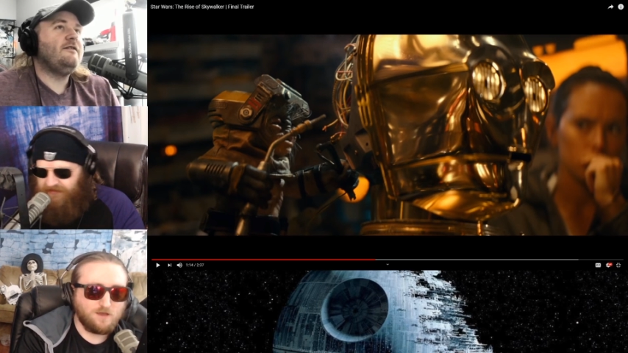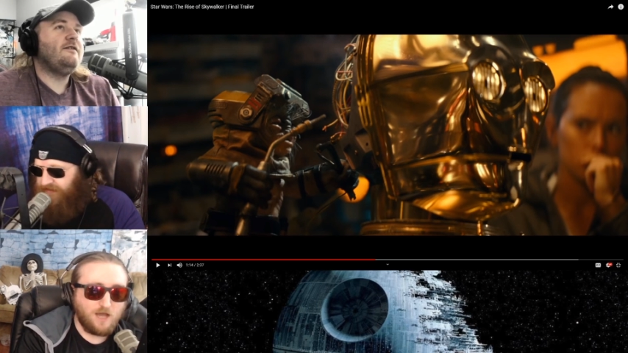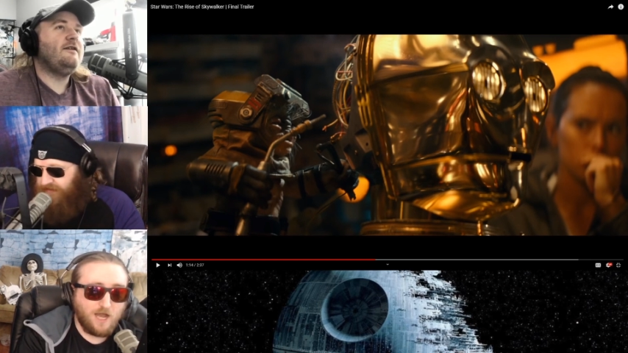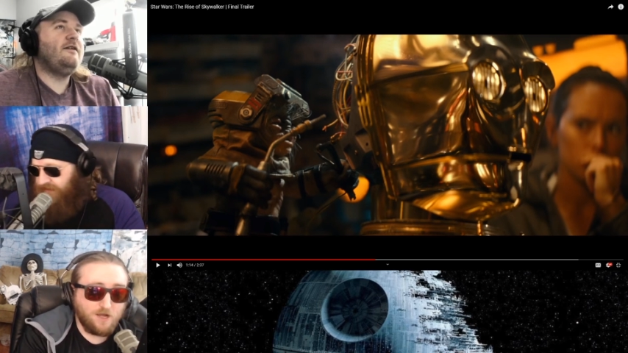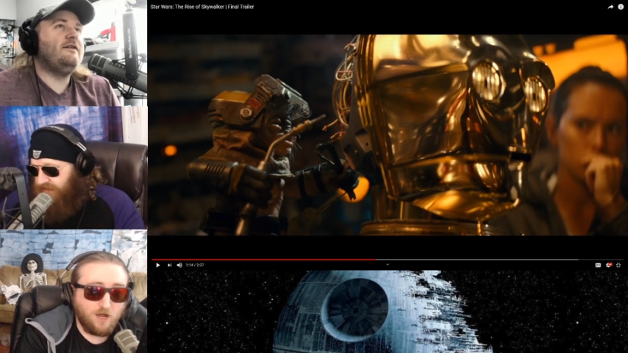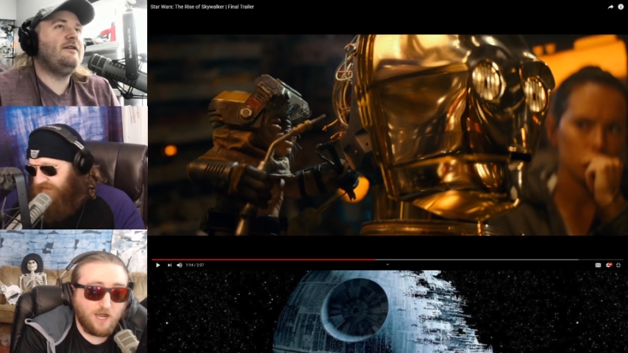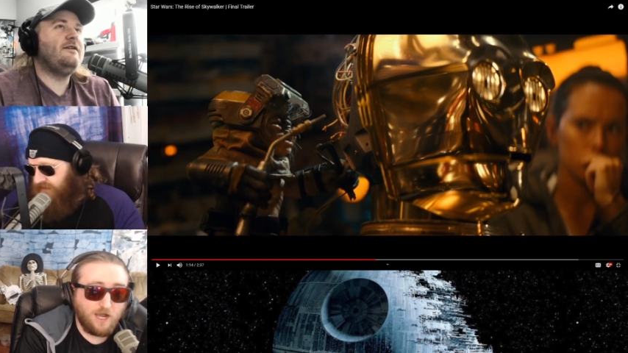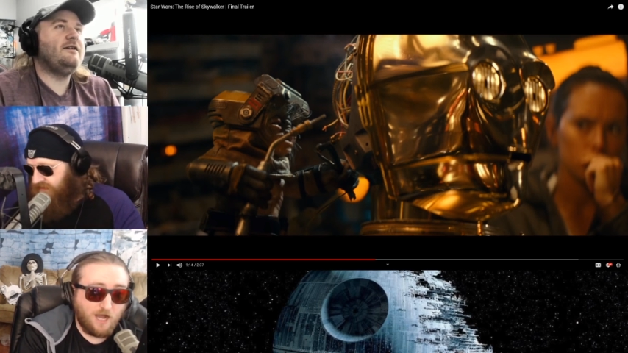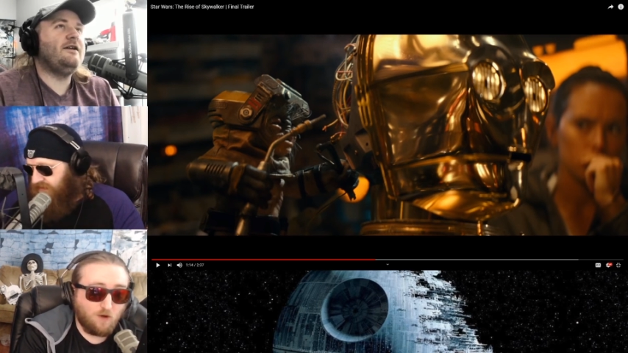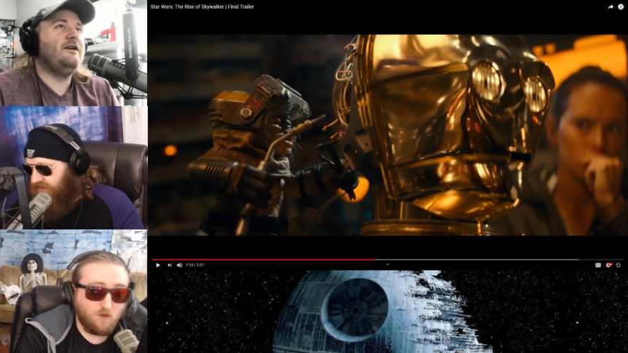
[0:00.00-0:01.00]
Speaker 1: I know. I,
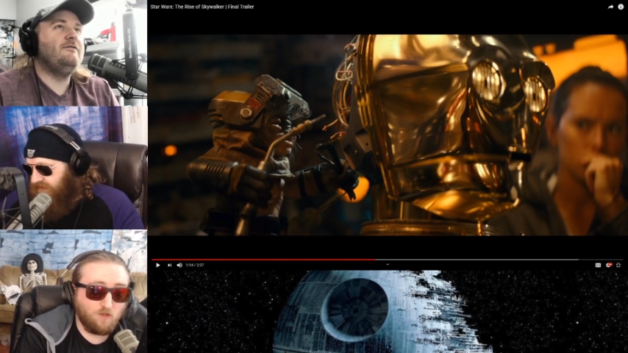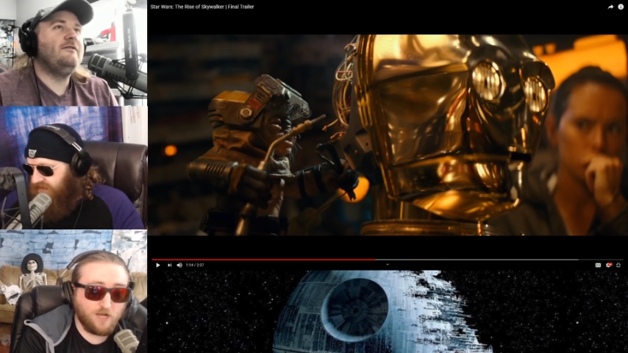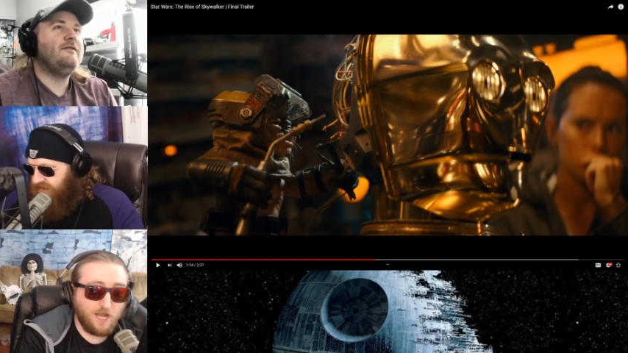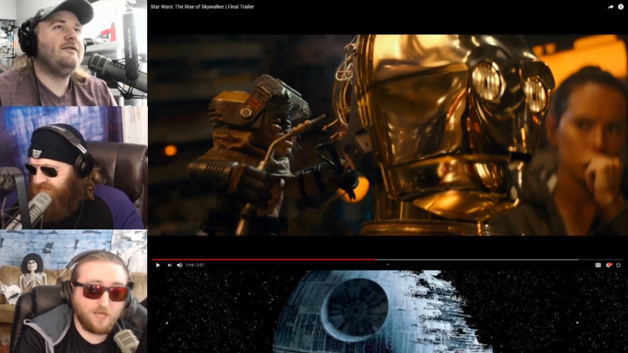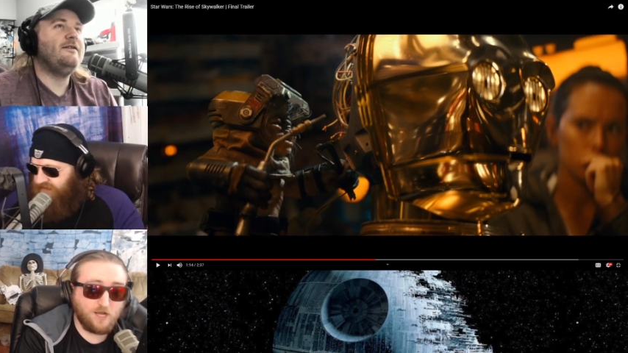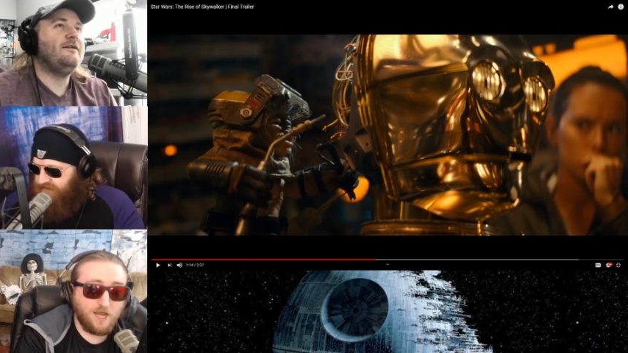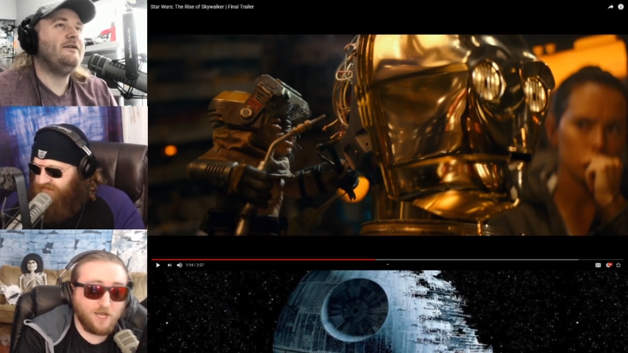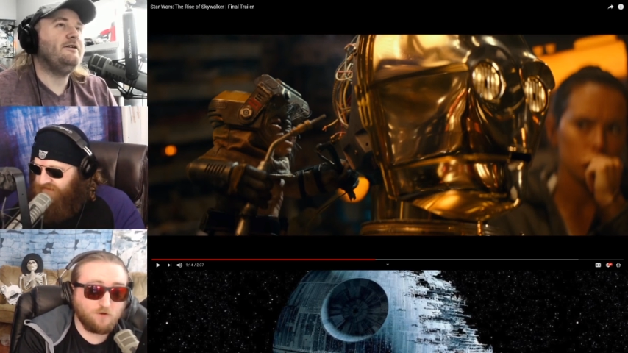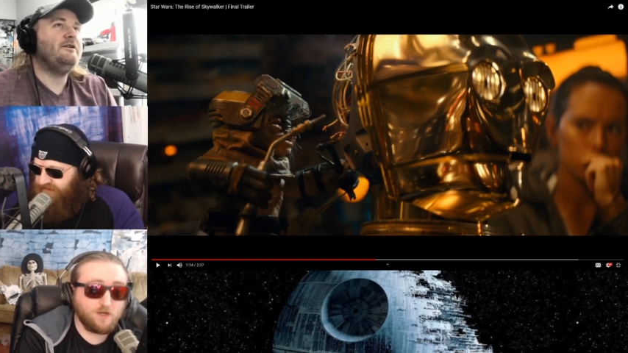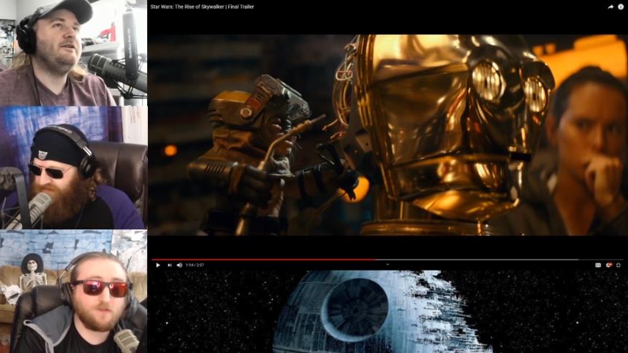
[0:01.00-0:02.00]
I know? look. I, I
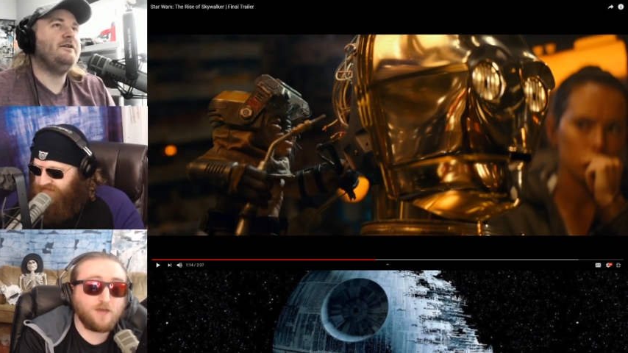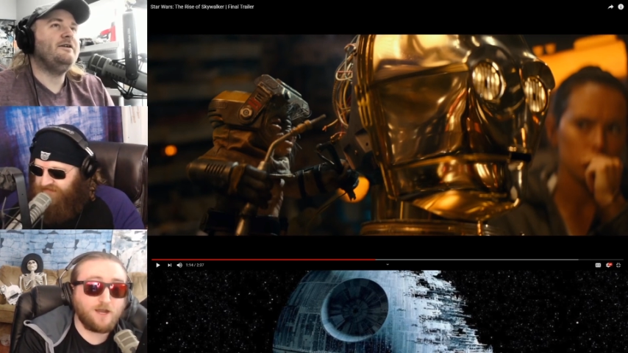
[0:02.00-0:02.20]
agree to that.